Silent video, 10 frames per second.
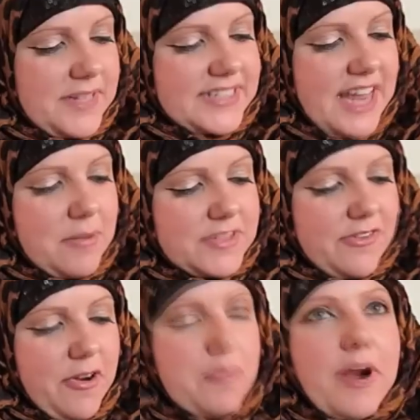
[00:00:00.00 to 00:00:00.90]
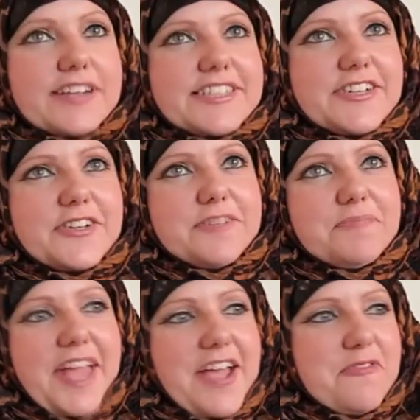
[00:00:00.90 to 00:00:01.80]
Islam is very
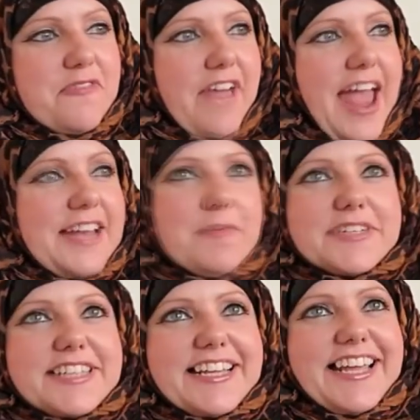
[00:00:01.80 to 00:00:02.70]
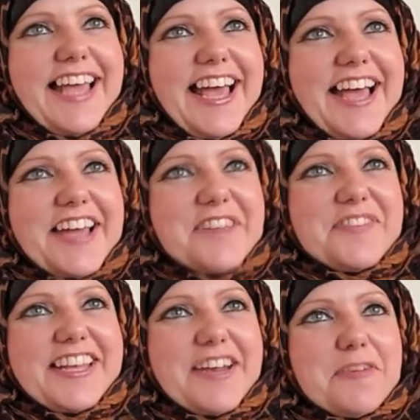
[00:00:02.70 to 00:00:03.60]
practical for anybody
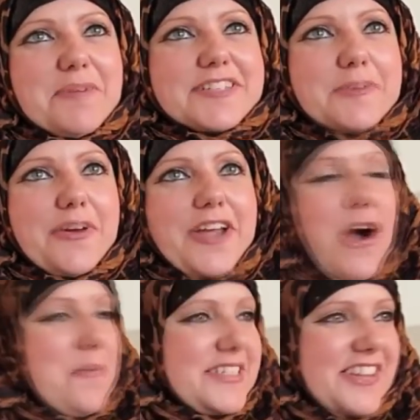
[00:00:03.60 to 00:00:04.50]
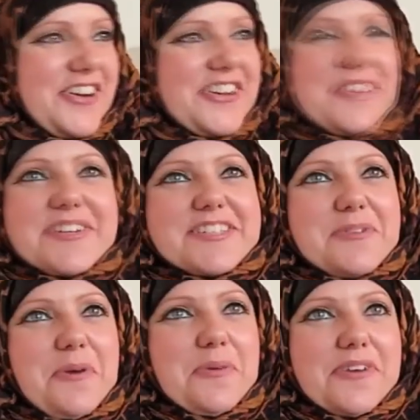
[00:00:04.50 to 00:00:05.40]
um, you know, no matter what your hobbies are, no
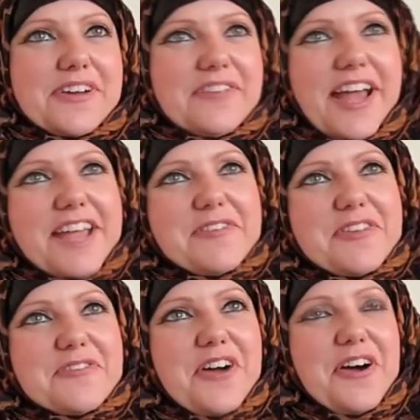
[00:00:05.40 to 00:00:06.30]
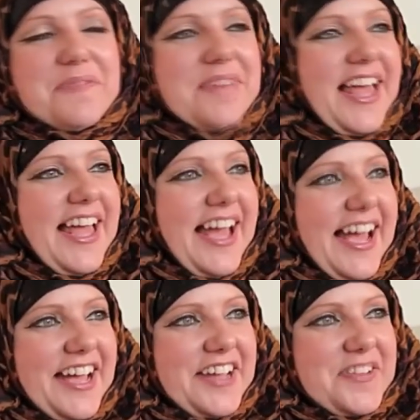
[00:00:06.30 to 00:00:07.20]
matter what walk of life you're from,
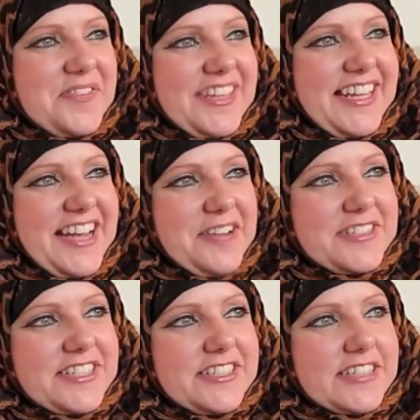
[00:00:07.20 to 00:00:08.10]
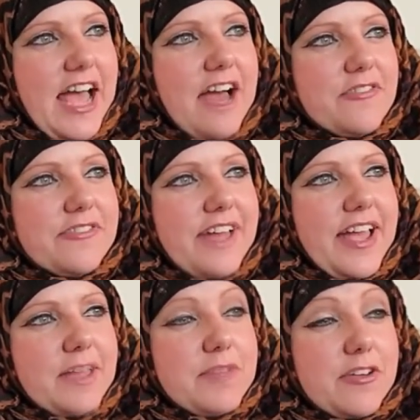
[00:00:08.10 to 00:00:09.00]
um, you know, to, to have
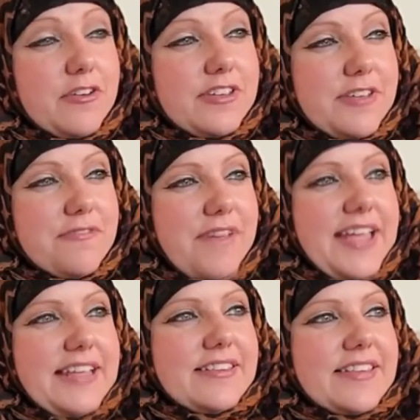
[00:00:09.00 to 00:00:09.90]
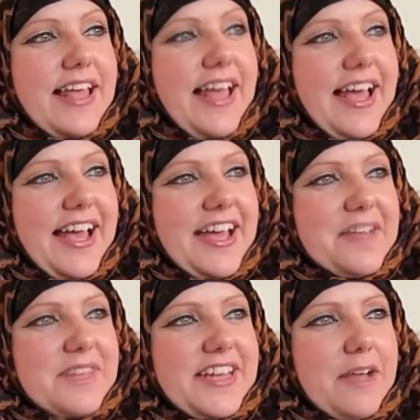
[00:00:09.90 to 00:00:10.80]
um, your, your faith,
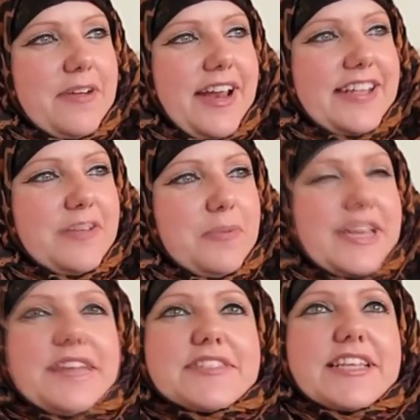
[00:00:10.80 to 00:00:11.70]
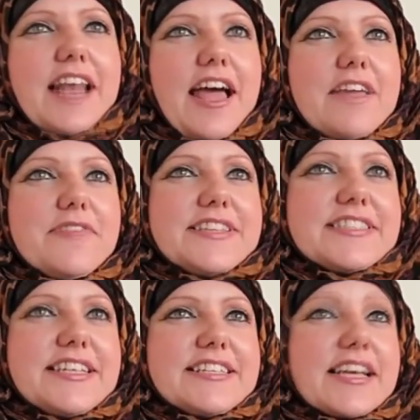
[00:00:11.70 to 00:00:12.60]
um, you know, and your beliefs in life
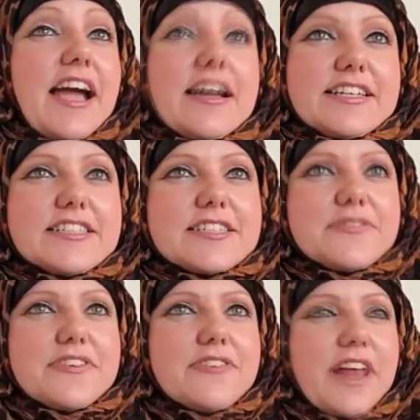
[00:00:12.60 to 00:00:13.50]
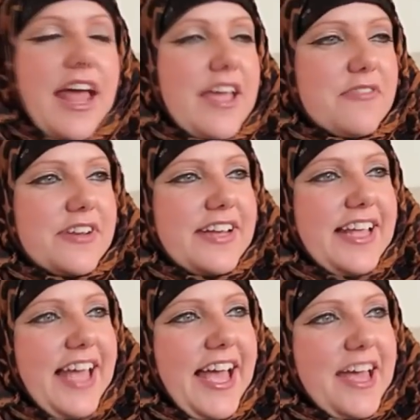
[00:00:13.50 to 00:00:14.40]
is, is a guidance for, for life. And,
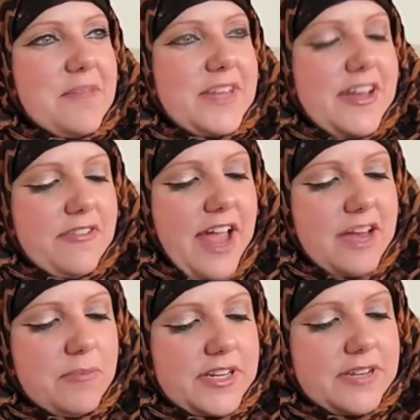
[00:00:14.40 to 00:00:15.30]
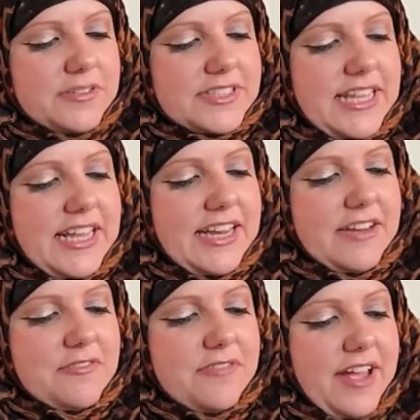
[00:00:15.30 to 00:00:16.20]
um, you know, for anybody who's
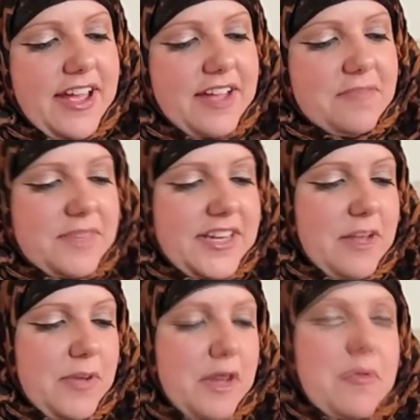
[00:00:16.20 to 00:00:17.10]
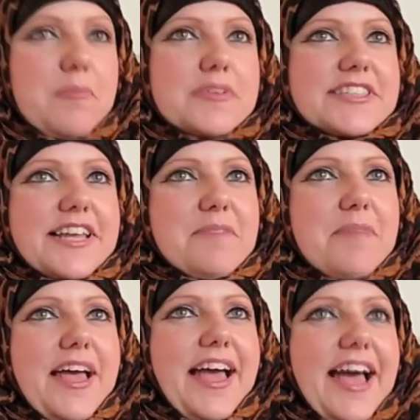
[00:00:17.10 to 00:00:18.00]
thinking of, um, you know, becoming
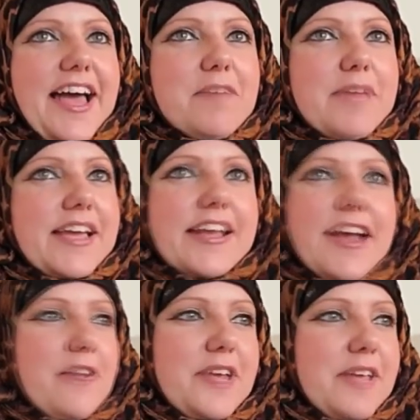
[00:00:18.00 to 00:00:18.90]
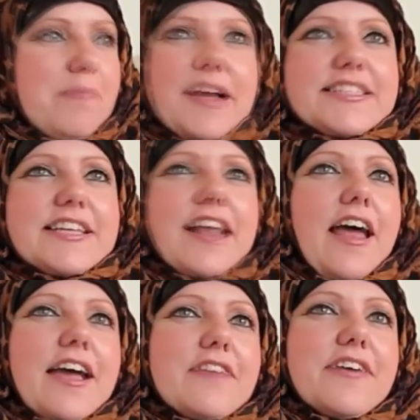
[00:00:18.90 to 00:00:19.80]
Muslim, um, it can only better your
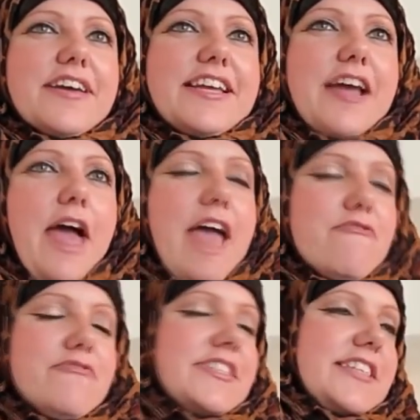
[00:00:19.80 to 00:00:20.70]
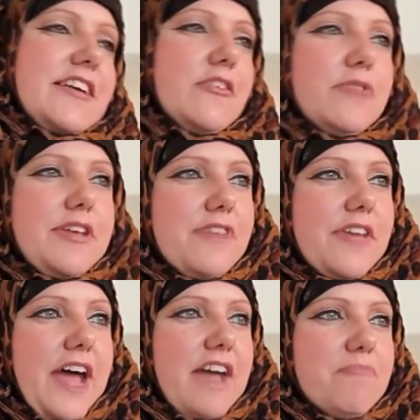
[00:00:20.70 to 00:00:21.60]
life. I, you know, every single
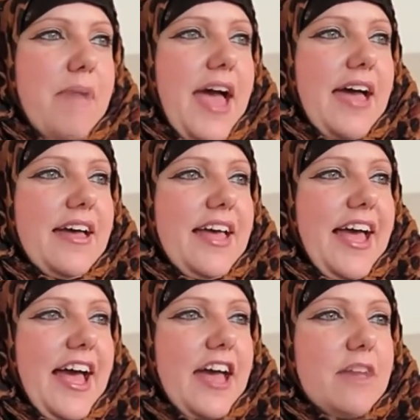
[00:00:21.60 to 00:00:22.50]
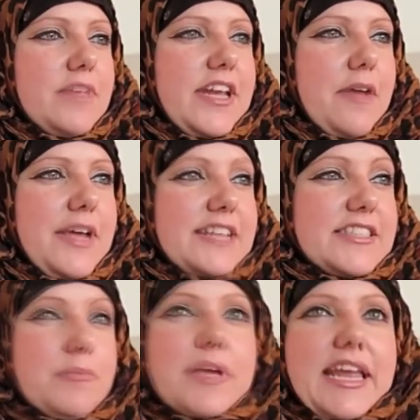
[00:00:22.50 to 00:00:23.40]
revert that I've met, um, you know, it
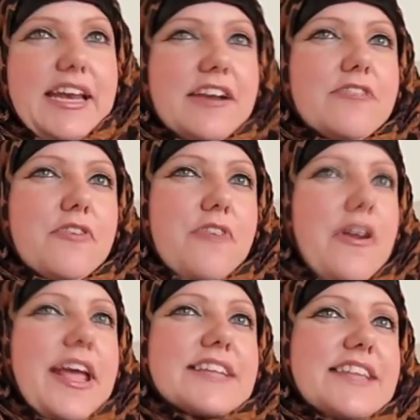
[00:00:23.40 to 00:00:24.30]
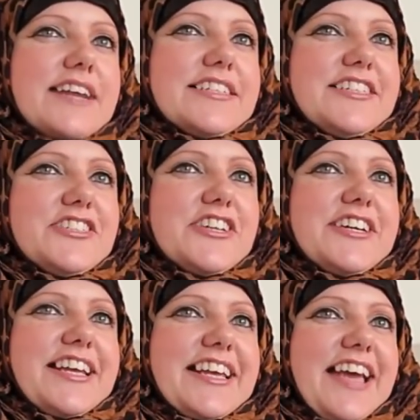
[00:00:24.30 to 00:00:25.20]
is the beginning of a very exciting
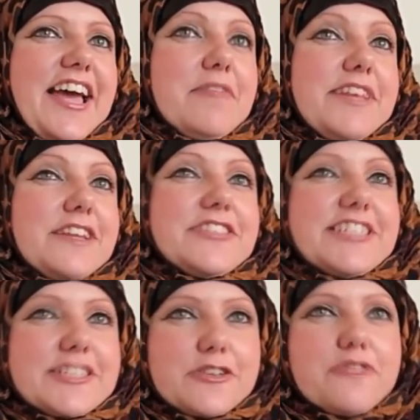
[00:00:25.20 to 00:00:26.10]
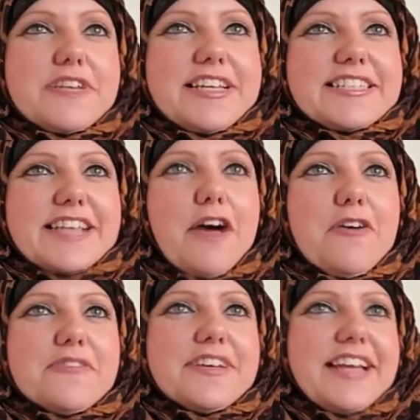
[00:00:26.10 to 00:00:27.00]
journey, um, you know, to discovering
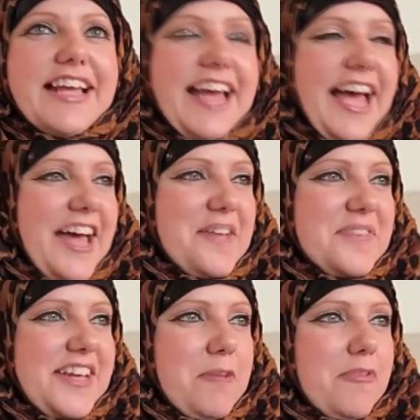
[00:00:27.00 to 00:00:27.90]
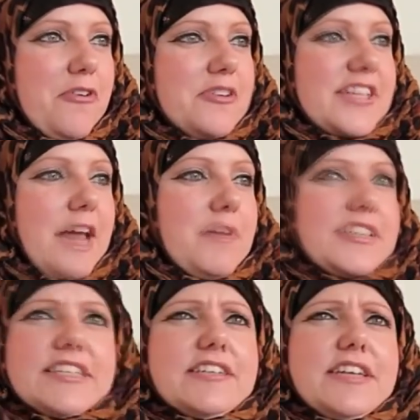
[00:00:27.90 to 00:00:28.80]
yourself. And, um, you know, before Islam, I
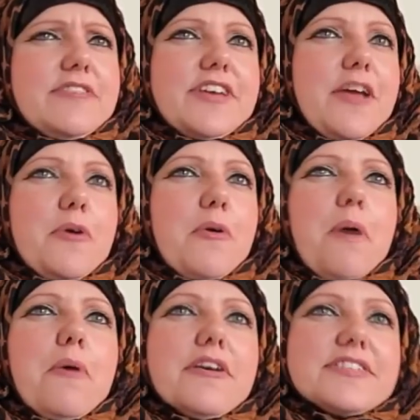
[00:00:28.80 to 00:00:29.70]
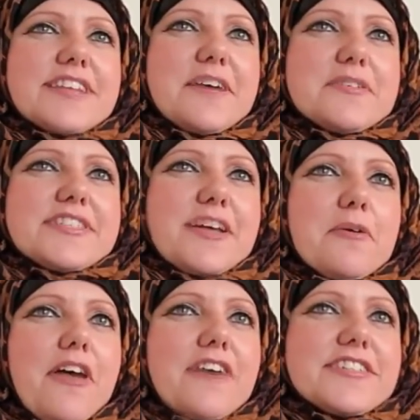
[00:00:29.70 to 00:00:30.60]
didn't even know who I was. I was so
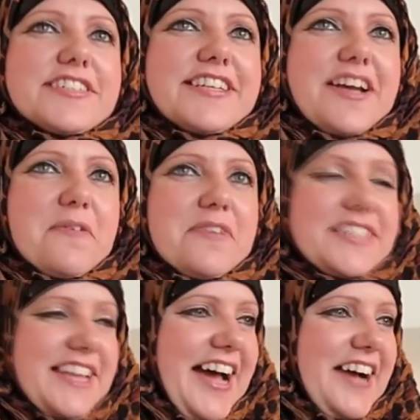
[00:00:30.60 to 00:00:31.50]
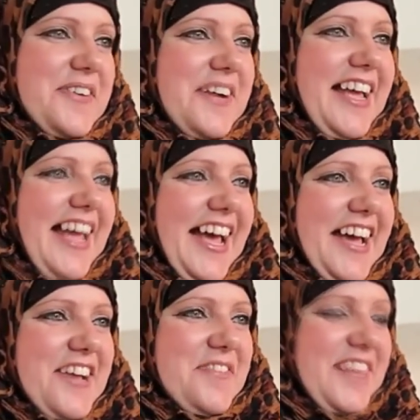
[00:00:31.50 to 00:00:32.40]
lost, you know, whereas now,
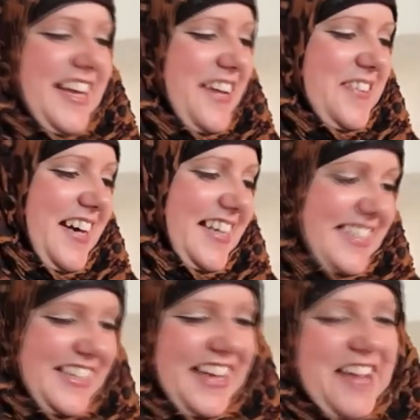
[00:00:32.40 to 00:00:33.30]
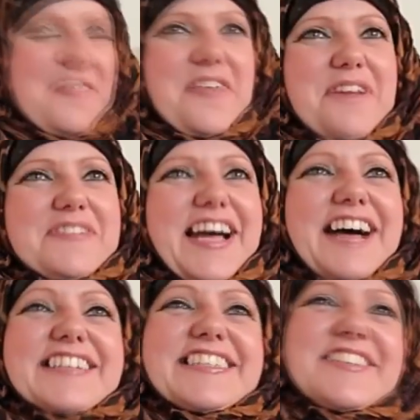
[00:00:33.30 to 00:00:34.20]
um, you know, I I still like my
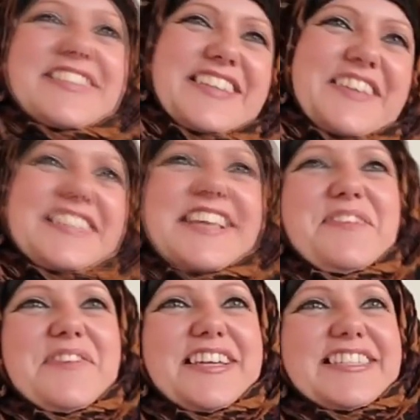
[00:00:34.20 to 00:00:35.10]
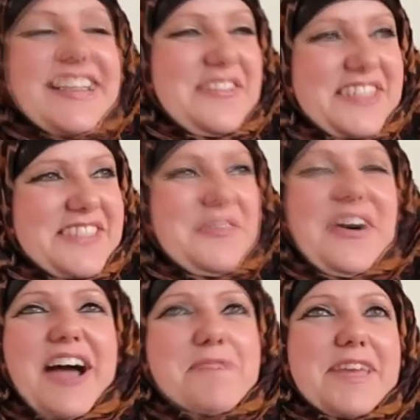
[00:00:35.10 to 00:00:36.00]
reptiles and I'm still the same person, I'm just
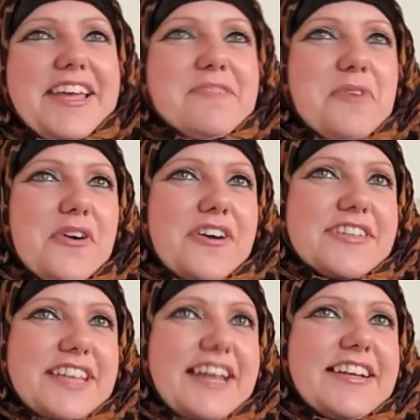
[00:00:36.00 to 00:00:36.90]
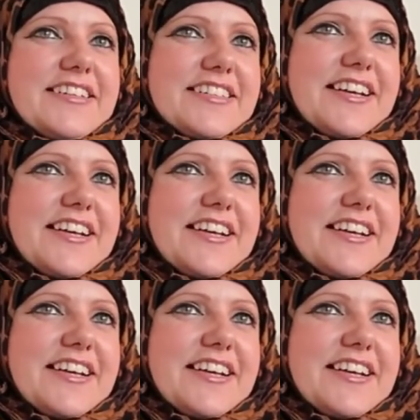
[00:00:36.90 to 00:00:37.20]
more happy and more content.